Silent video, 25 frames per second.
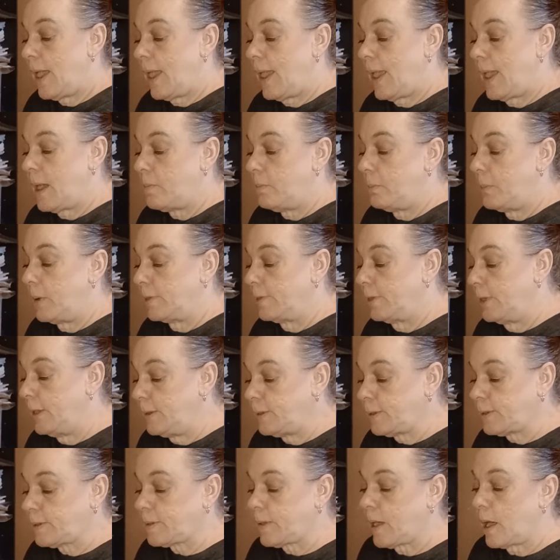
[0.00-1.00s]
And
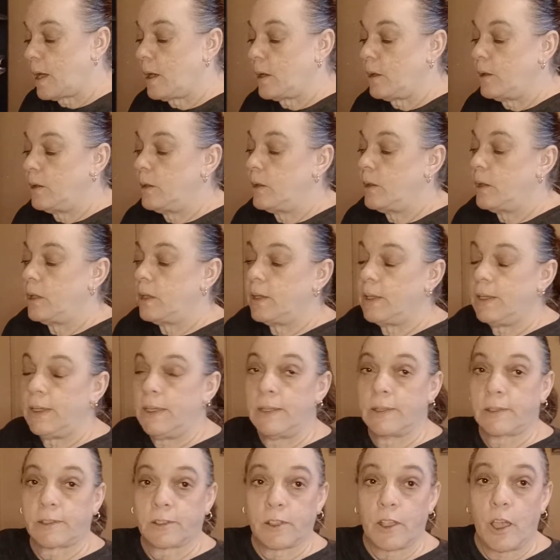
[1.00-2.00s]
Melissa
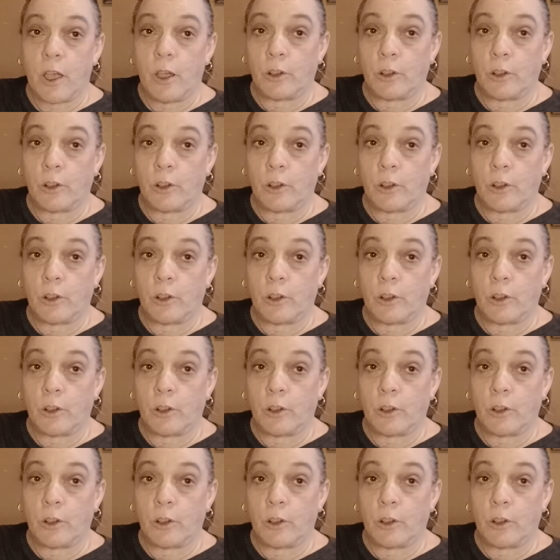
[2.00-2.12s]
is